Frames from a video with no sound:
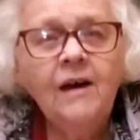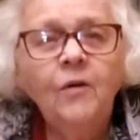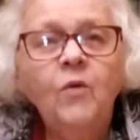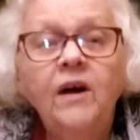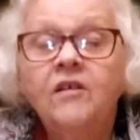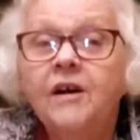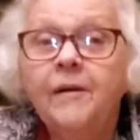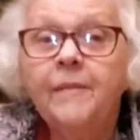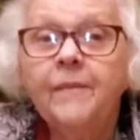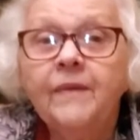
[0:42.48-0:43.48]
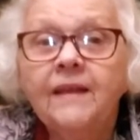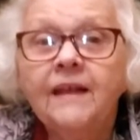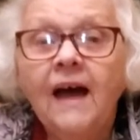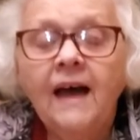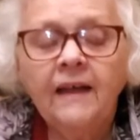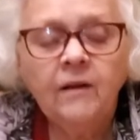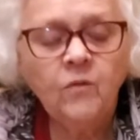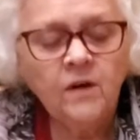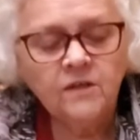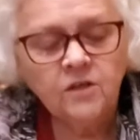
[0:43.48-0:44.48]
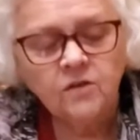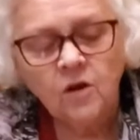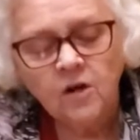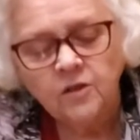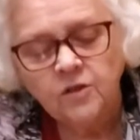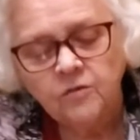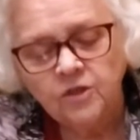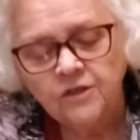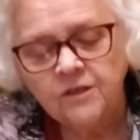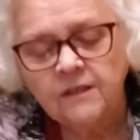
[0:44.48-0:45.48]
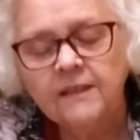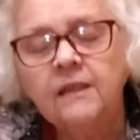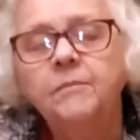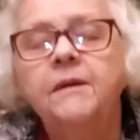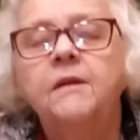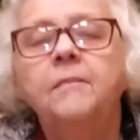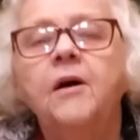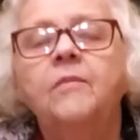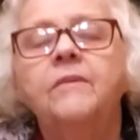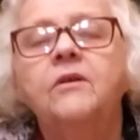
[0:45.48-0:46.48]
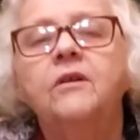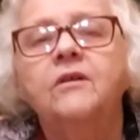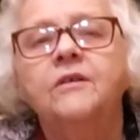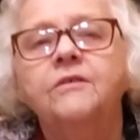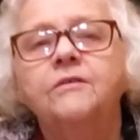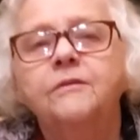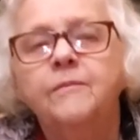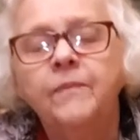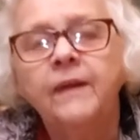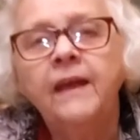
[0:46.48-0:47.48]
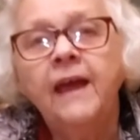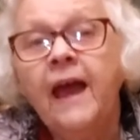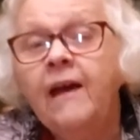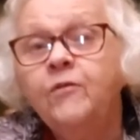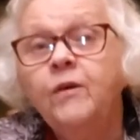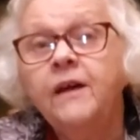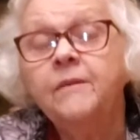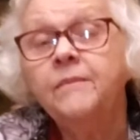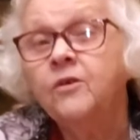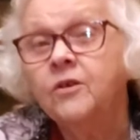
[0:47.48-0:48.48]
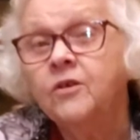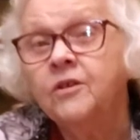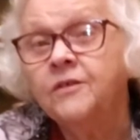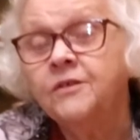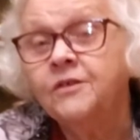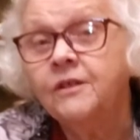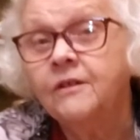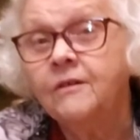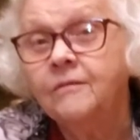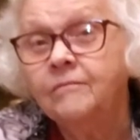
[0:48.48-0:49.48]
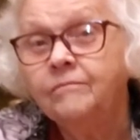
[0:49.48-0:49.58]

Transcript: Welcome. And I want to talk to you just a little bit about miracles. Have you had a miracle this year?